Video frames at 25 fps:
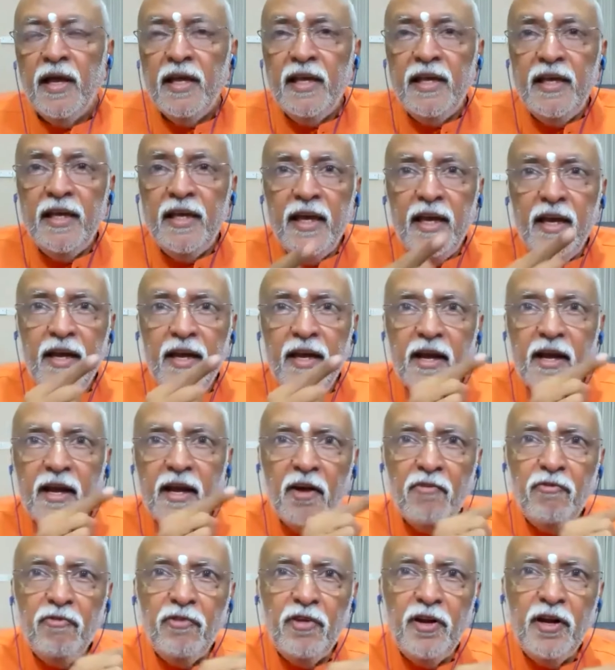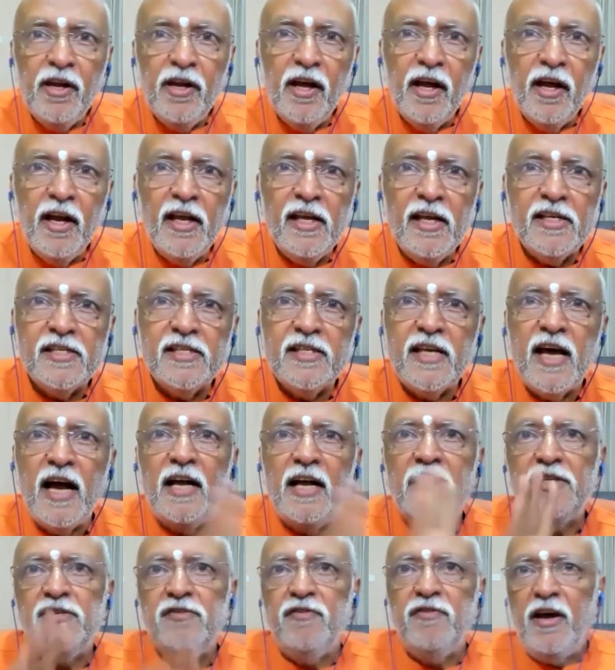Inner winner is
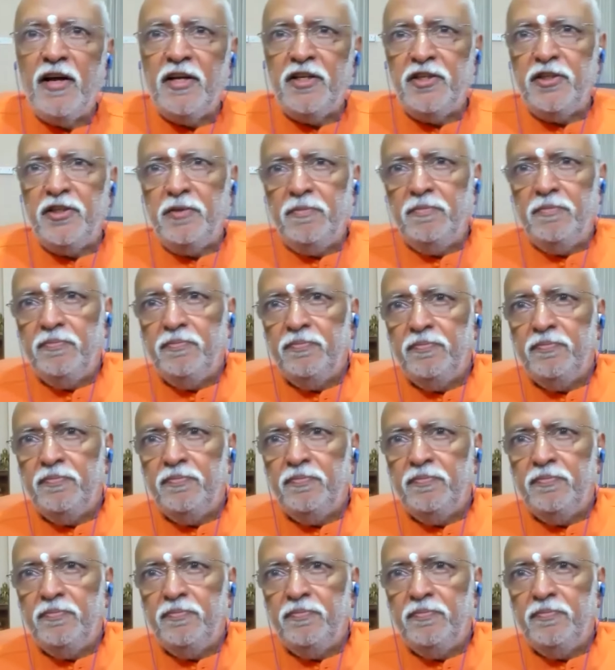satisfaction.